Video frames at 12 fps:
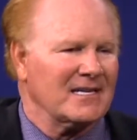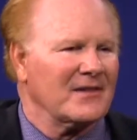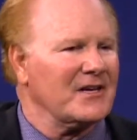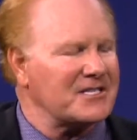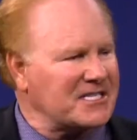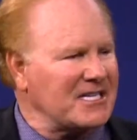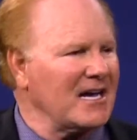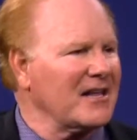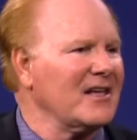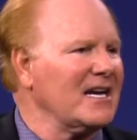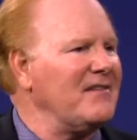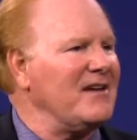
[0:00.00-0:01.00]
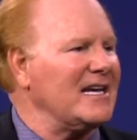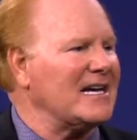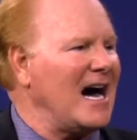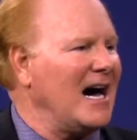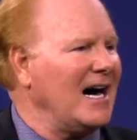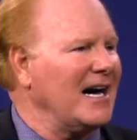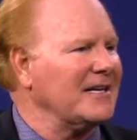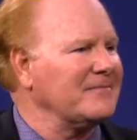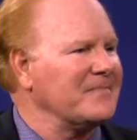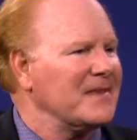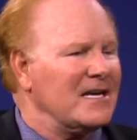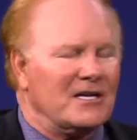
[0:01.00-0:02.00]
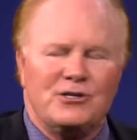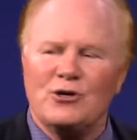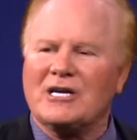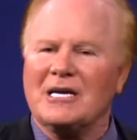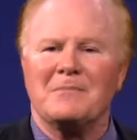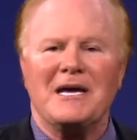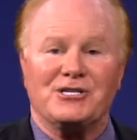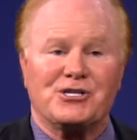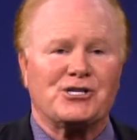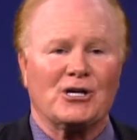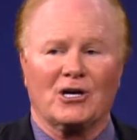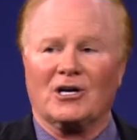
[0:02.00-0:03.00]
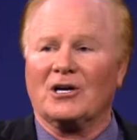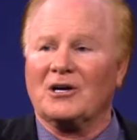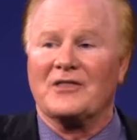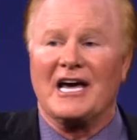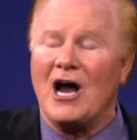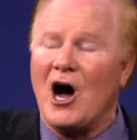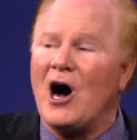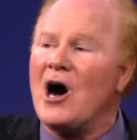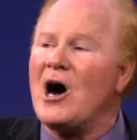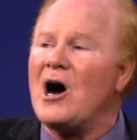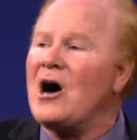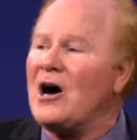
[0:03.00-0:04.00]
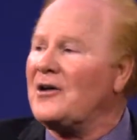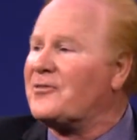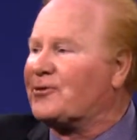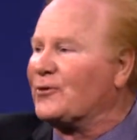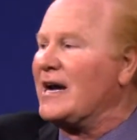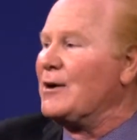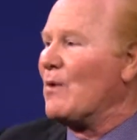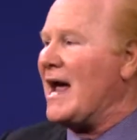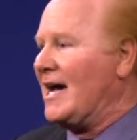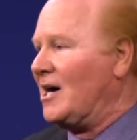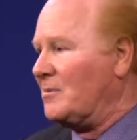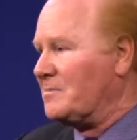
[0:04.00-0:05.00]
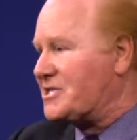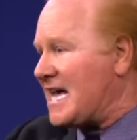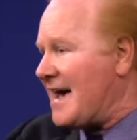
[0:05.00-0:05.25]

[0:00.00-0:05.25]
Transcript: the Son of the living God, you can be sure that all three realms,